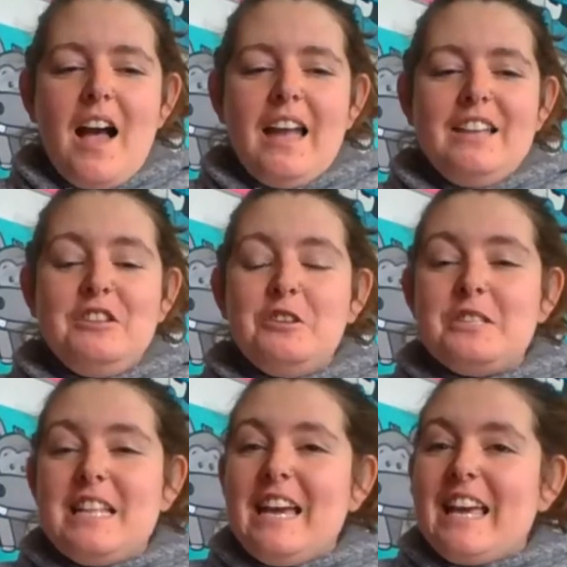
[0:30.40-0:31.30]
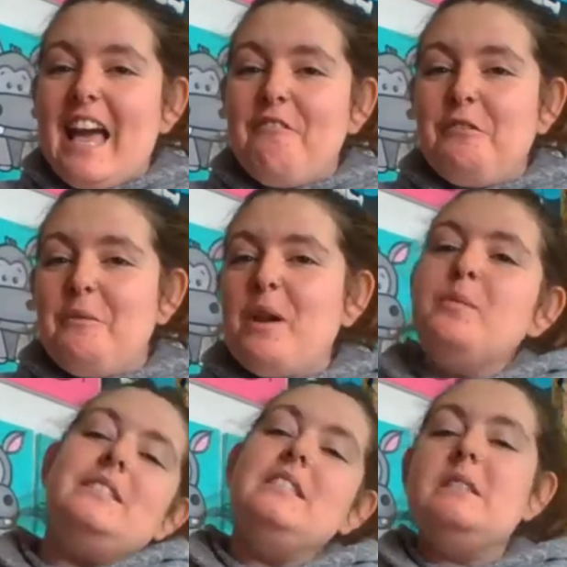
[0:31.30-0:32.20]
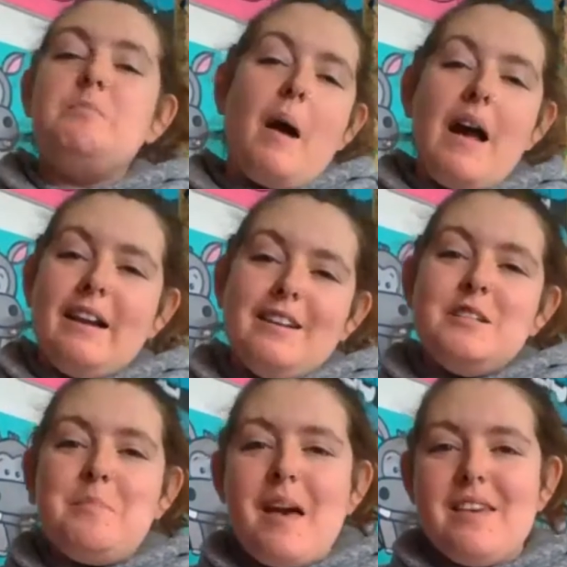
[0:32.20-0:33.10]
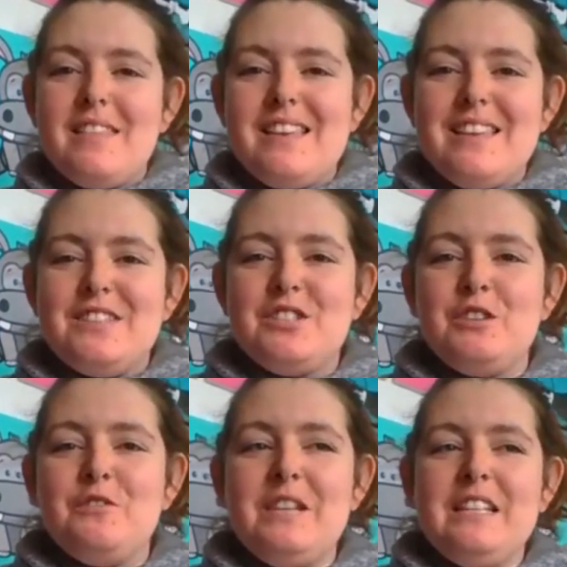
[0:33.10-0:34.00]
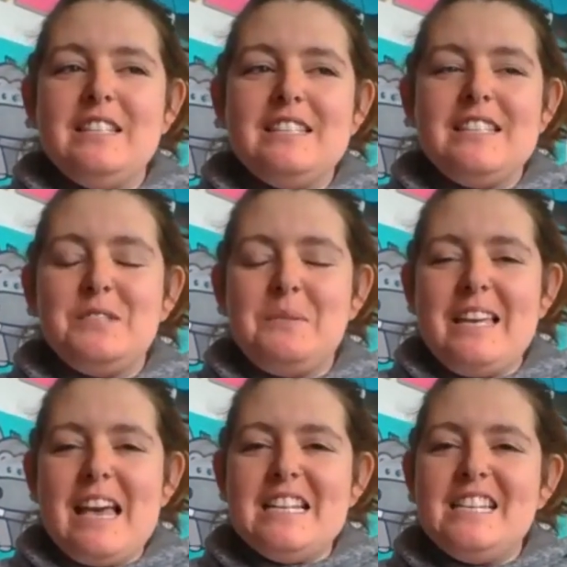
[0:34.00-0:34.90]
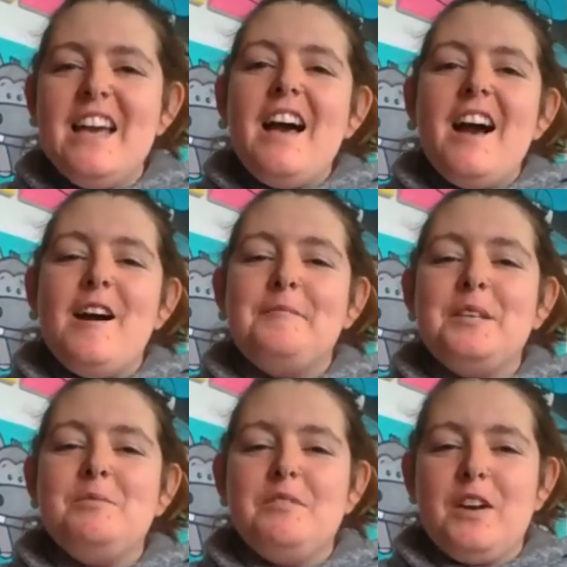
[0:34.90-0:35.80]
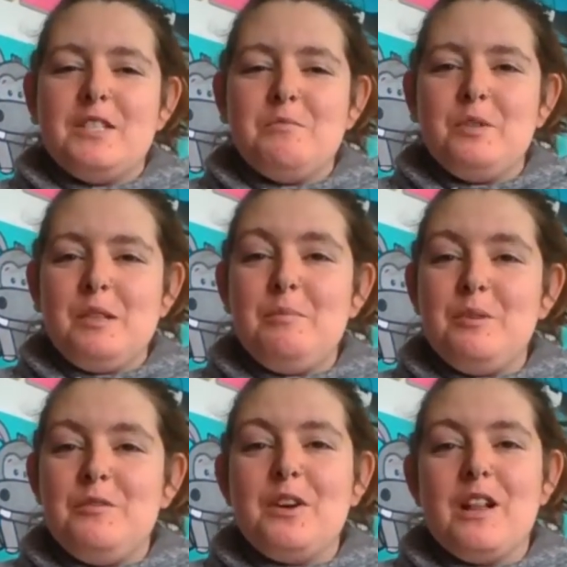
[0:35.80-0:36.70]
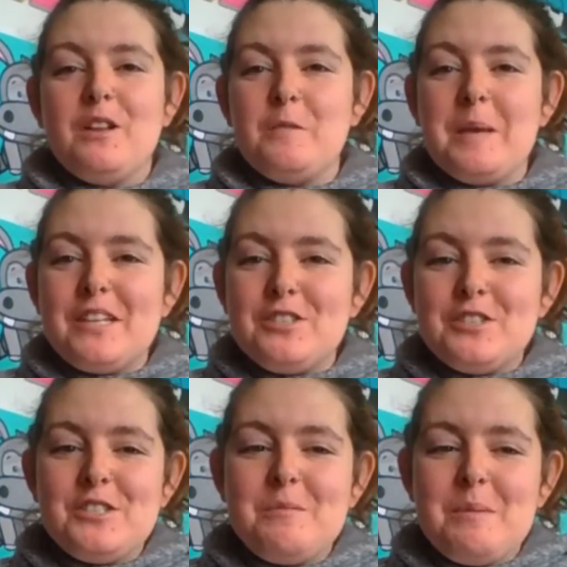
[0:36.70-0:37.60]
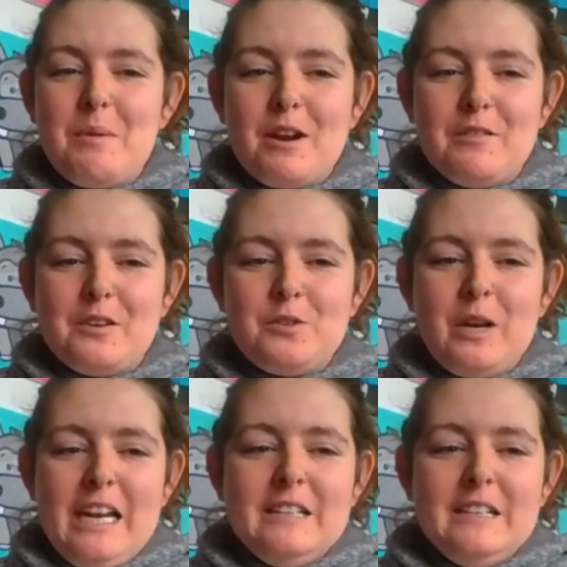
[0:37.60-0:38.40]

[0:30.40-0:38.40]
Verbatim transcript: it looks like everyone was inspired by the Easter fields this weekend because um, we've got some really beautiful, colorful pictures to be part of our story.